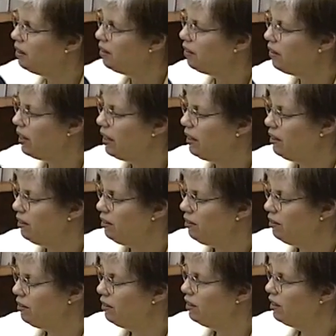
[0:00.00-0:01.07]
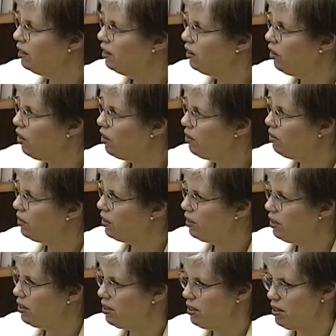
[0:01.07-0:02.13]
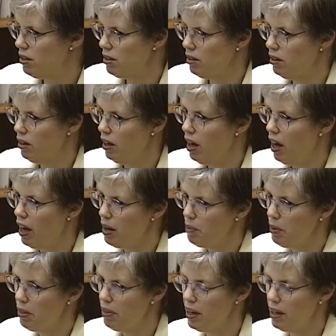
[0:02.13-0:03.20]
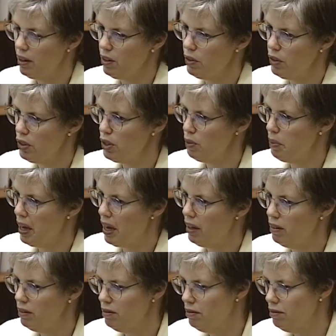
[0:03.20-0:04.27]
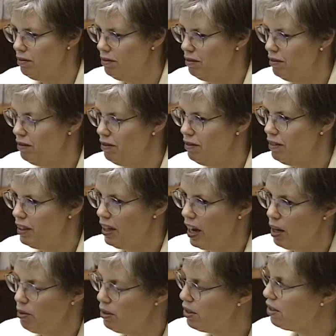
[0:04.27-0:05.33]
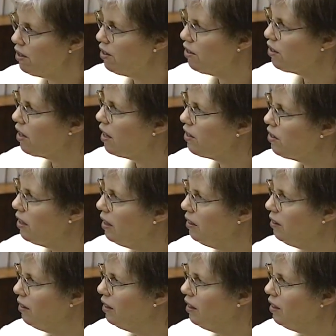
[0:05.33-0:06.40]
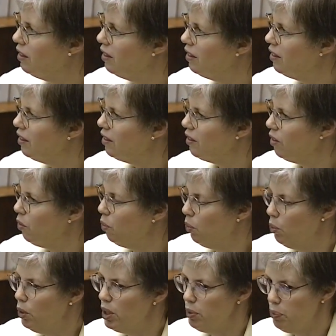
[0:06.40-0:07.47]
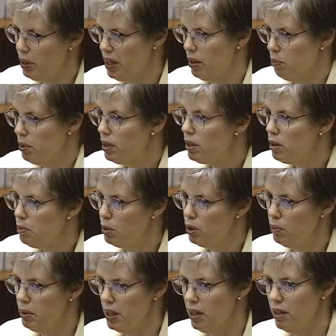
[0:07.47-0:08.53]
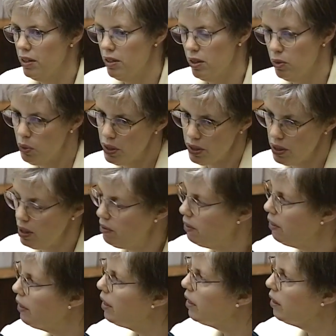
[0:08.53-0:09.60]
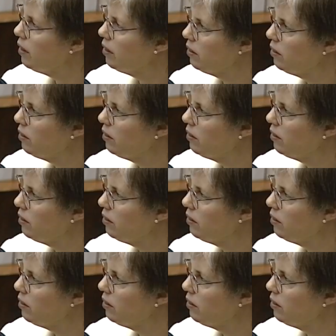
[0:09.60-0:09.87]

then all the various hypotheticals about that I was discussing wouldn't be applicable because it wasn't even there.